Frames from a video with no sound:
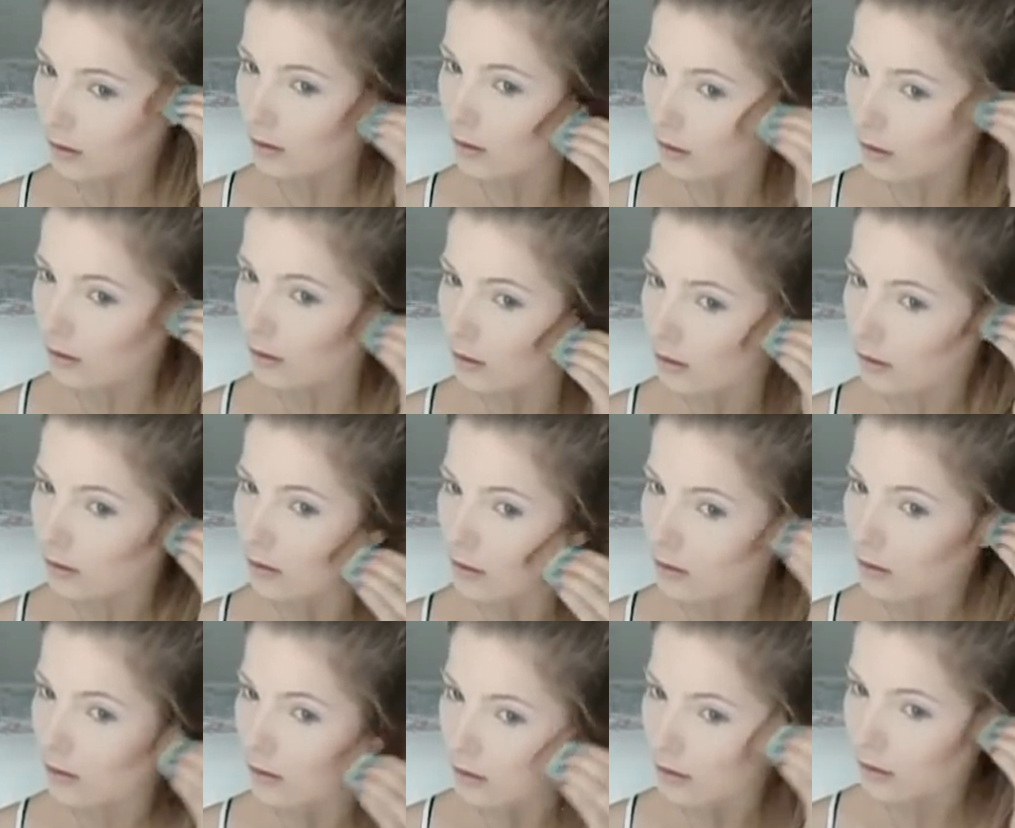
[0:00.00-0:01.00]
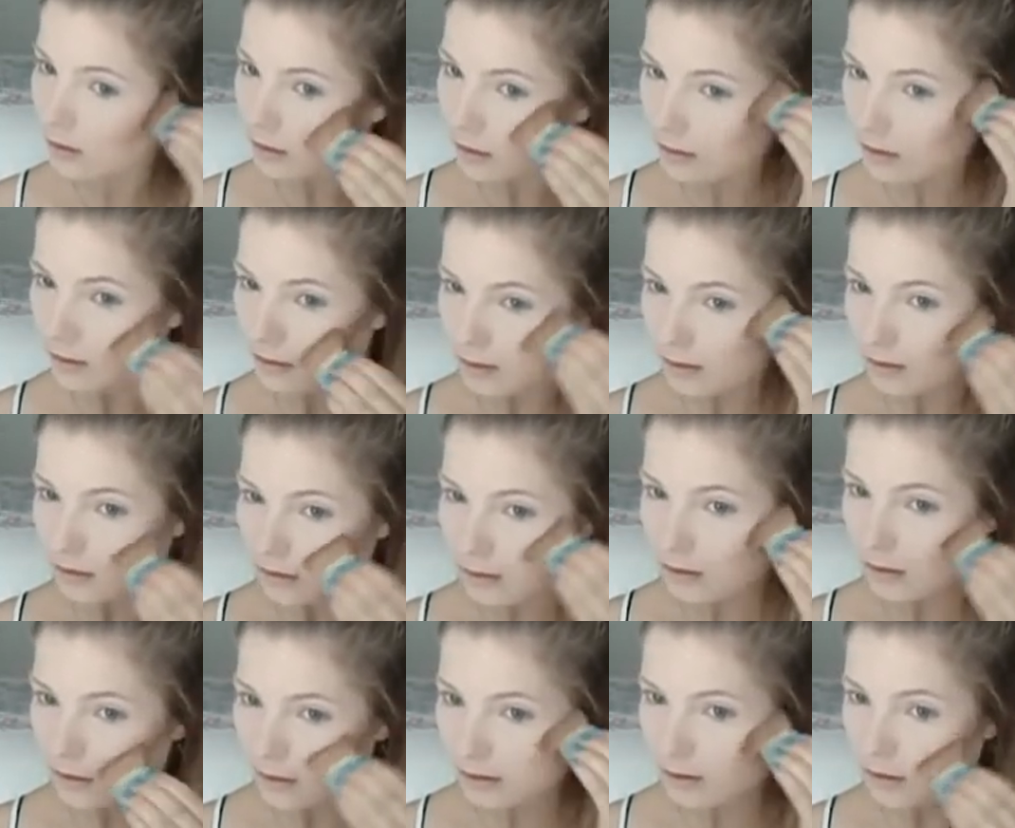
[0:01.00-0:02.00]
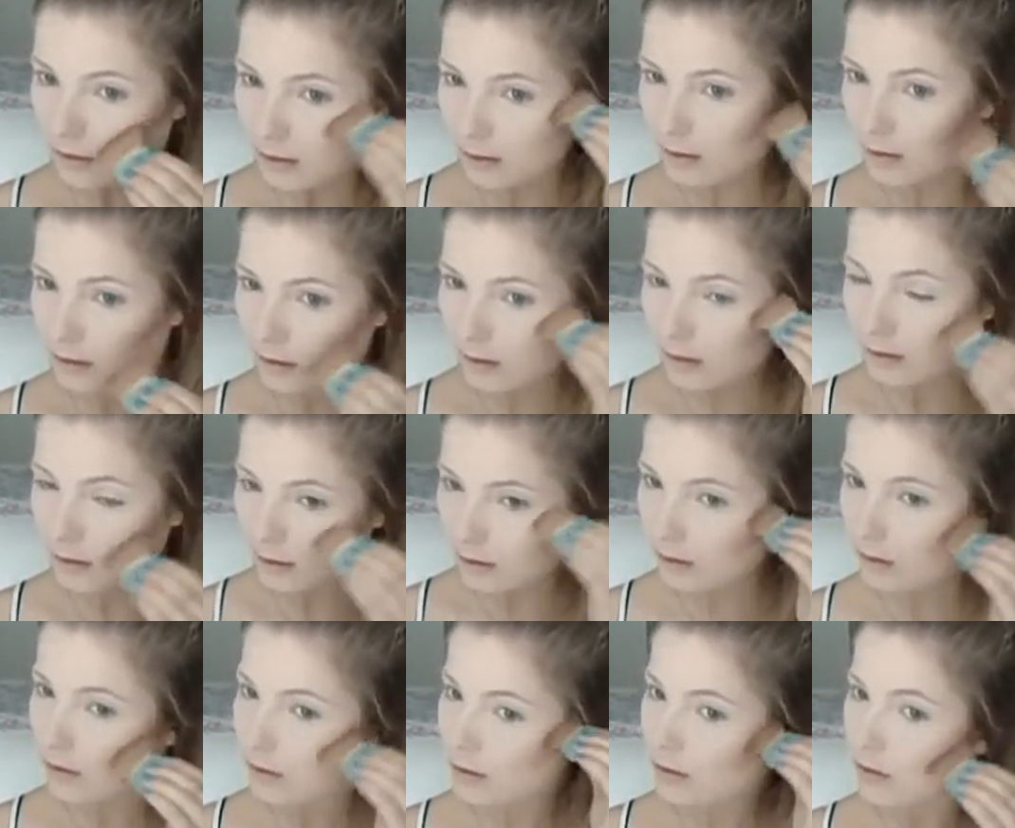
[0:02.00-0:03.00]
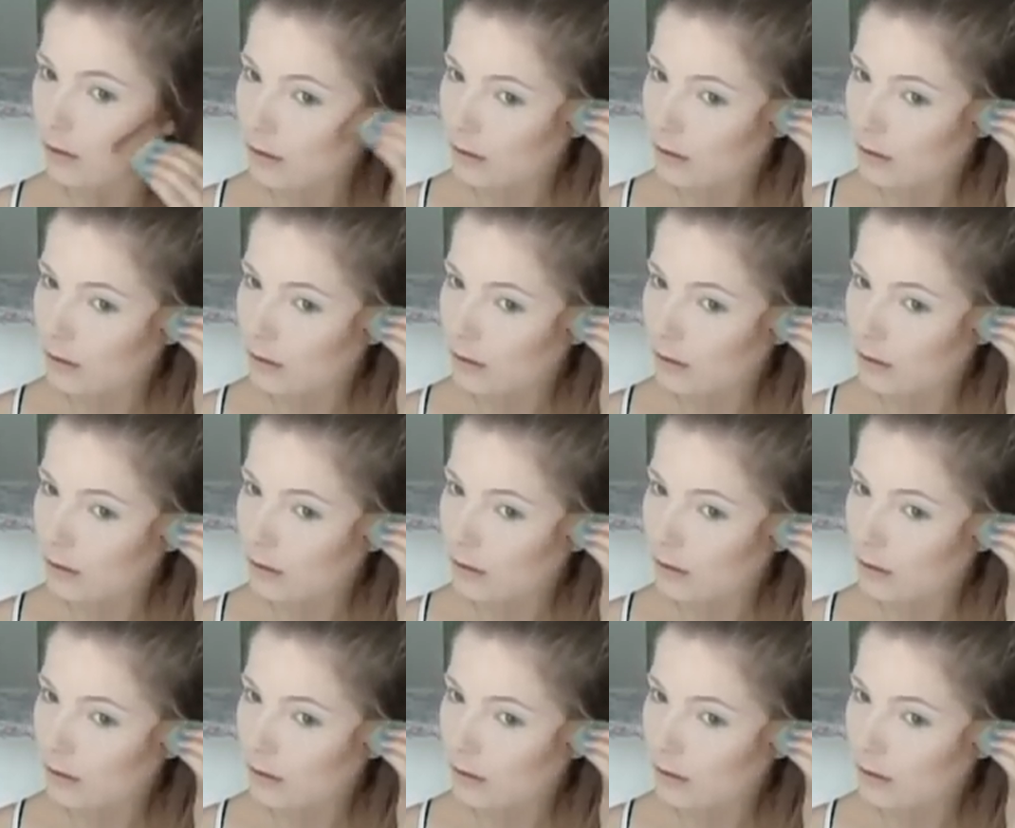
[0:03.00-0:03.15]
And I'm just sculpting out my cheekbones so my face doesn't look